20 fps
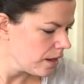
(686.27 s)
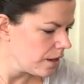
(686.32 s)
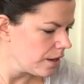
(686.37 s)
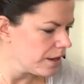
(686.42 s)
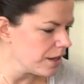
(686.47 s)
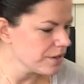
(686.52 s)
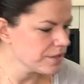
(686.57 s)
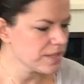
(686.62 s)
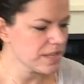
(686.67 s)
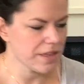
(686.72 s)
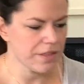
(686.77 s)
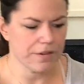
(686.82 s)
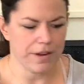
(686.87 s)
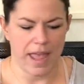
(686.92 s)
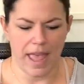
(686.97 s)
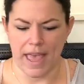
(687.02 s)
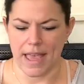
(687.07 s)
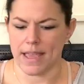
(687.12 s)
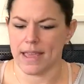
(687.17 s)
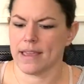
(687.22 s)
here's the other
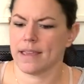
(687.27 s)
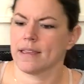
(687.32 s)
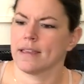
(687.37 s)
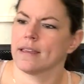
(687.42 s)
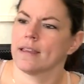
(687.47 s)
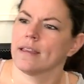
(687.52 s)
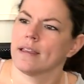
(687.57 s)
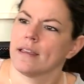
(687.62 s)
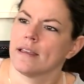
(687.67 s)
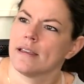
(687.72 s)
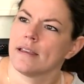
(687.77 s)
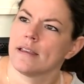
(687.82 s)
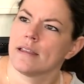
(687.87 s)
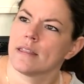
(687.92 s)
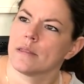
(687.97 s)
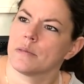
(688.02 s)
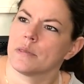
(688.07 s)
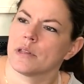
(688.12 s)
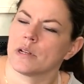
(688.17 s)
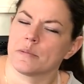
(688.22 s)
egg,
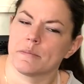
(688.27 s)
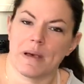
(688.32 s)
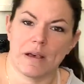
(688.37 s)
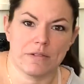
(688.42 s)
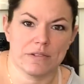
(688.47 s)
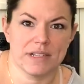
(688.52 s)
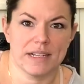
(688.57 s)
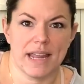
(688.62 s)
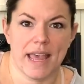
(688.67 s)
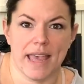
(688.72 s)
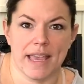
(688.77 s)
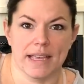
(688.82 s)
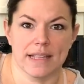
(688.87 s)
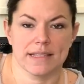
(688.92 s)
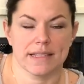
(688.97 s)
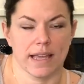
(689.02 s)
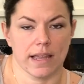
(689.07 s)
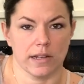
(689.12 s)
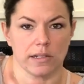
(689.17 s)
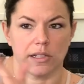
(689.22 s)
the little mounted egg. It's
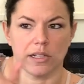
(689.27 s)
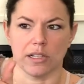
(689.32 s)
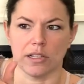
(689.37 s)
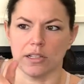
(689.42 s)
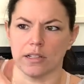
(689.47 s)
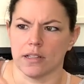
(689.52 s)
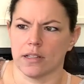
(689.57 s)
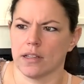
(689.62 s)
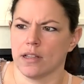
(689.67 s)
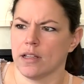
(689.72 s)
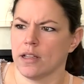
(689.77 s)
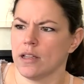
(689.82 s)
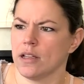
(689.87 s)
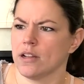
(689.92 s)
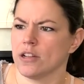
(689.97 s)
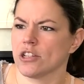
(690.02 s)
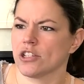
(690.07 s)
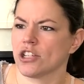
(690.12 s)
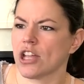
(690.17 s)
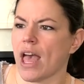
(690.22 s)
got a little
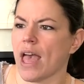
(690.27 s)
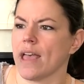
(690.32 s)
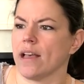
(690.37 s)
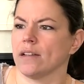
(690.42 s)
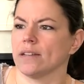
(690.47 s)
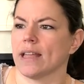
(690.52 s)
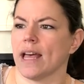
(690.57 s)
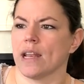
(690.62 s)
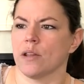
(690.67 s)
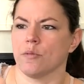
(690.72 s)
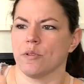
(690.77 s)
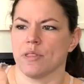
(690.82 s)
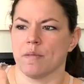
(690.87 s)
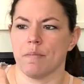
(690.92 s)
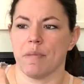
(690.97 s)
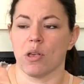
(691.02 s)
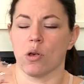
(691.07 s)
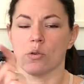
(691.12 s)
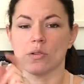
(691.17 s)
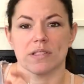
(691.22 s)
child on it with a
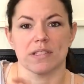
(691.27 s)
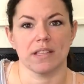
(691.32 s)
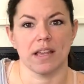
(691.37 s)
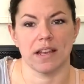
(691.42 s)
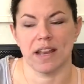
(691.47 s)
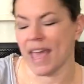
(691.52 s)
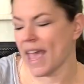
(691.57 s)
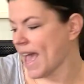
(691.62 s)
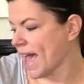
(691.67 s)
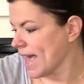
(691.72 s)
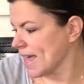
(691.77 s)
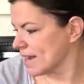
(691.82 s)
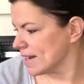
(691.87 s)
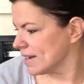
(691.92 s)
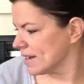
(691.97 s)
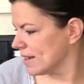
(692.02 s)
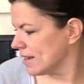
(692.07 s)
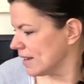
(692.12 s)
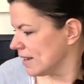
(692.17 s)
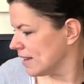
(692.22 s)
big old sun hat.
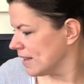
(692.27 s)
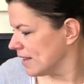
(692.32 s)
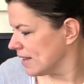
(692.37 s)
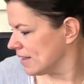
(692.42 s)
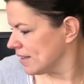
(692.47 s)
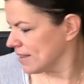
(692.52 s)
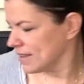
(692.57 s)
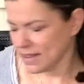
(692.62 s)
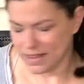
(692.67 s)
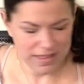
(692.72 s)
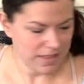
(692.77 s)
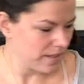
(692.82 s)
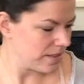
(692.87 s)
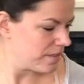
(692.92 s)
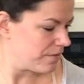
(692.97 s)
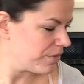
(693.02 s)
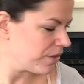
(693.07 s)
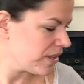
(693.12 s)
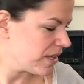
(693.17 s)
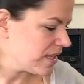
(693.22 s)

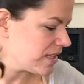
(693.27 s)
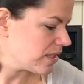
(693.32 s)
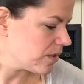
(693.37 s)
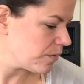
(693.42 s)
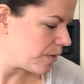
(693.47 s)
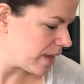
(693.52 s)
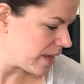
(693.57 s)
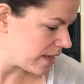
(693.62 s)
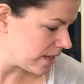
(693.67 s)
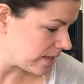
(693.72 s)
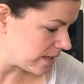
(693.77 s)
Really sweet.